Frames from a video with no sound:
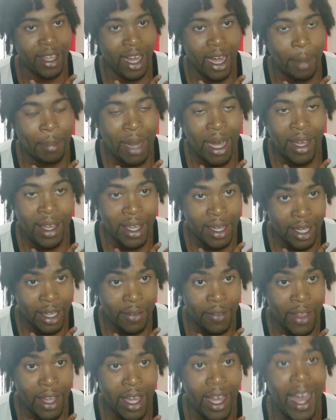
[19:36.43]
I'm not any of
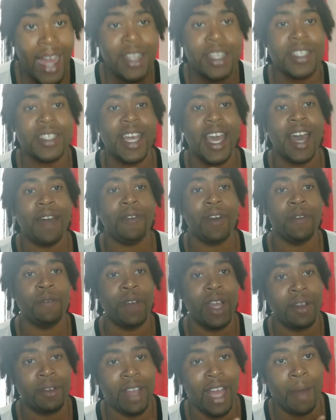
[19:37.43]
that. I just
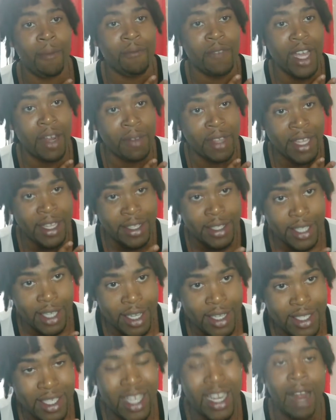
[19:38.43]
I'm very
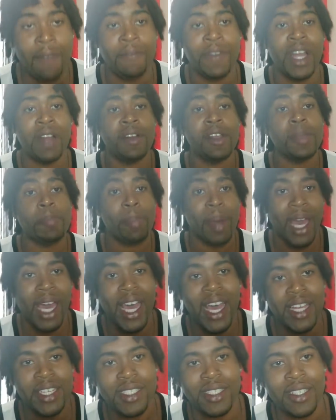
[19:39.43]
intense, and I'm very
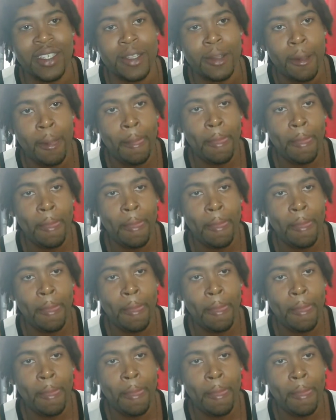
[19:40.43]
passionate.